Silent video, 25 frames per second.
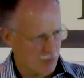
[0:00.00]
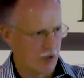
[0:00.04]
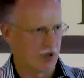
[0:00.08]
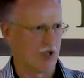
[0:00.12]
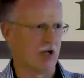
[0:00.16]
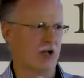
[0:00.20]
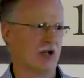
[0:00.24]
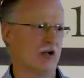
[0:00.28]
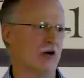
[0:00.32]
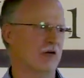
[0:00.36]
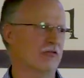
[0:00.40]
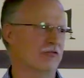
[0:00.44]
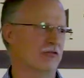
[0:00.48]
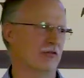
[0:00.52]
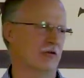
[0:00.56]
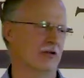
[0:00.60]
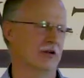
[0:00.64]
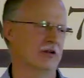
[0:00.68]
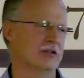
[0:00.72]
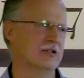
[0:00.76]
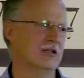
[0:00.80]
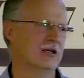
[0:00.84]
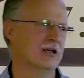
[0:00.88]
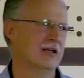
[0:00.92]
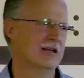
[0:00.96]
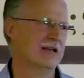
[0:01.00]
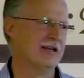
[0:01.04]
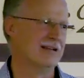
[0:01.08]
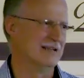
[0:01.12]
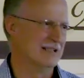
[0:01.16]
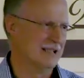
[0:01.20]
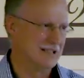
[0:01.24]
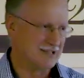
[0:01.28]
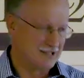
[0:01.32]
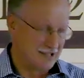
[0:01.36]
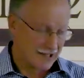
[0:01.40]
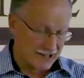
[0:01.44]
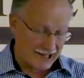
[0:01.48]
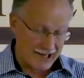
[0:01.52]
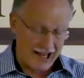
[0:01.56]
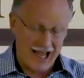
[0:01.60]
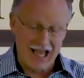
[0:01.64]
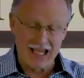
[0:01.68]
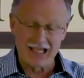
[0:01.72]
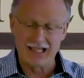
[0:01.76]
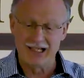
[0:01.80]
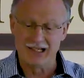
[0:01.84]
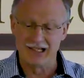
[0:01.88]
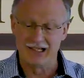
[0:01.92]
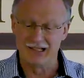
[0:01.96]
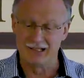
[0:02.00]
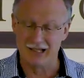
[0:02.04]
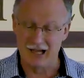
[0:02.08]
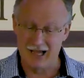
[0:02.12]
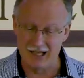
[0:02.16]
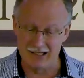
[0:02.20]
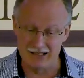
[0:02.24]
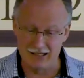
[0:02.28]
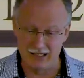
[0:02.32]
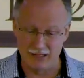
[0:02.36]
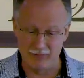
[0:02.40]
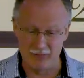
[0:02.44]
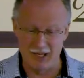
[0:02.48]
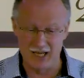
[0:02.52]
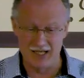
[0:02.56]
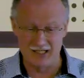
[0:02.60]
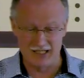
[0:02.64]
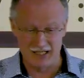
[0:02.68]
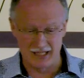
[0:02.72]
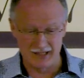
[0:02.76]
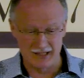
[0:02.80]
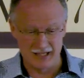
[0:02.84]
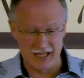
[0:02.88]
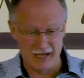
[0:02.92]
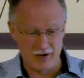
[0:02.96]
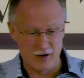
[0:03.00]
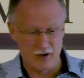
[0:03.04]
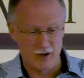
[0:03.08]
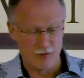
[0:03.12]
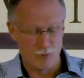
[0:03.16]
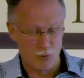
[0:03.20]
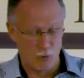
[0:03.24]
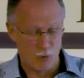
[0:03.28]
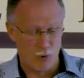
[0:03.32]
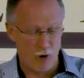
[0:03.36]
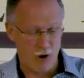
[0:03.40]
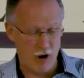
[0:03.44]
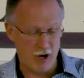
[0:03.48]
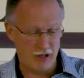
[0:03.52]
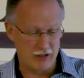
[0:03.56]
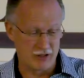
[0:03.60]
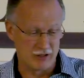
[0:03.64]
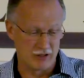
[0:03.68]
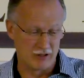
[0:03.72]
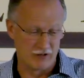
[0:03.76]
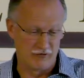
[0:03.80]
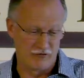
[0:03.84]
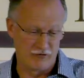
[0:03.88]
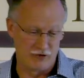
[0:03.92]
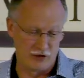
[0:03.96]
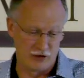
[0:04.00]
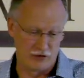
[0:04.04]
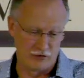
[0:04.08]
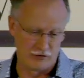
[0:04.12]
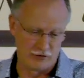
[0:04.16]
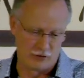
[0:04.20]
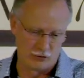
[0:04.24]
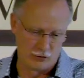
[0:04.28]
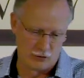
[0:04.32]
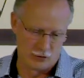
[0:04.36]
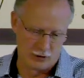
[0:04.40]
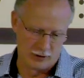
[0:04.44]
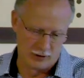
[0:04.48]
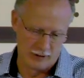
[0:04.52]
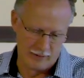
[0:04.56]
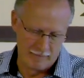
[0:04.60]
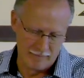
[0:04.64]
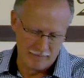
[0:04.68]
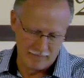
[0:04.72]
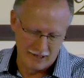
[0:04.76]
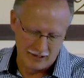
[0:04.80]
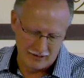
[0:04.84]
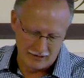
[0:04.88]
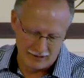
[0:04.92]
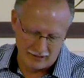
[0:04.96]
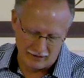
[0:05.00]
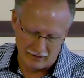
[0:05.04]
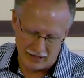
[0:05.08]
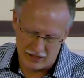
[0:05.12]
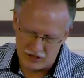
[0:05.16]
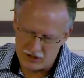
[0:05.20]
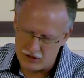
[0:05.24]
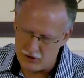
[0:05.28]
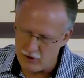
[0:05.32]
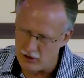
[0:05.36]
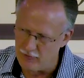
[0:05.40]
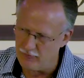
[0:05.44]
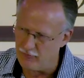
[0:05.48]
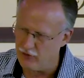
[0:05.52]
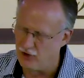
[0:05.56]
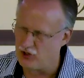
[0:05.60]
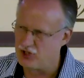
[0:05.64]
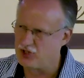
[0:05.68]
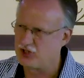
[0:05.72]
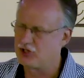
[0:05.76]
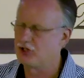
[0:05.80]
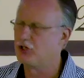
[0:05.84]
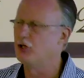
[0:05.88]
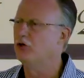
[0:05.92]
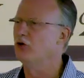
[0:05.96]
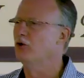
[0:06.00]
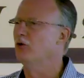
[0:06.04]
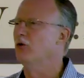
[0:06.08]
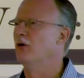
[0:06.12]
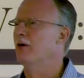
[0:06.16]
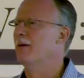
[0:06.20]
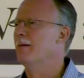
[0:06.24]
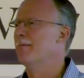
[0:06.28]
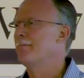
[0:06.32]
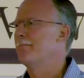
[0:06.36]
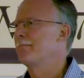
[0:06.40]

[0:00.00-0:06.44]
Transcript: we're going to go for it. They delighted in God's commands and they walked in the fear of the Lord. Now let's go to verse 2.